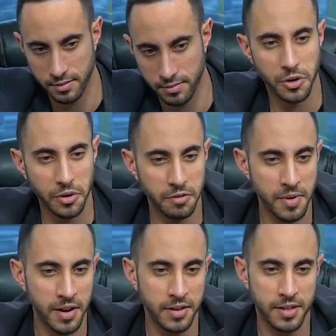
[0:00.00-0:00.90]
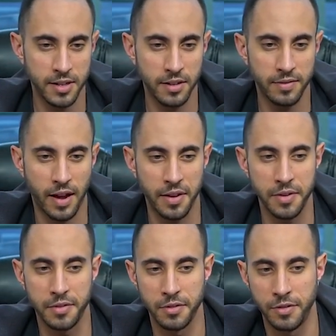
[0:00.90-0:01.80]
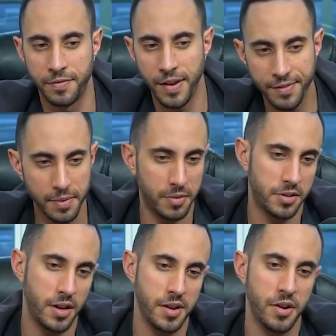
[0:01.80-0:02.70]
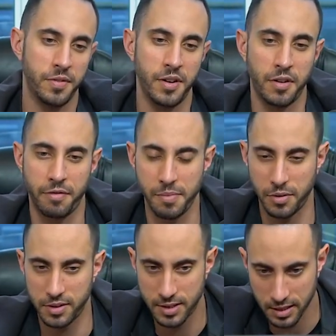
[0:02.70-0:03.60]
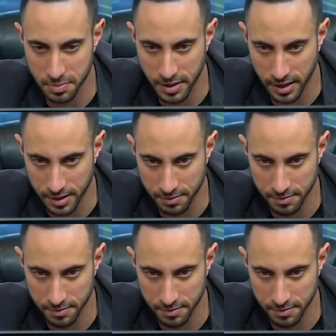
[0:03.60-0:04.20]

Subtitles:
Total remaining deal value grew 50% year over year to 3.6 billion.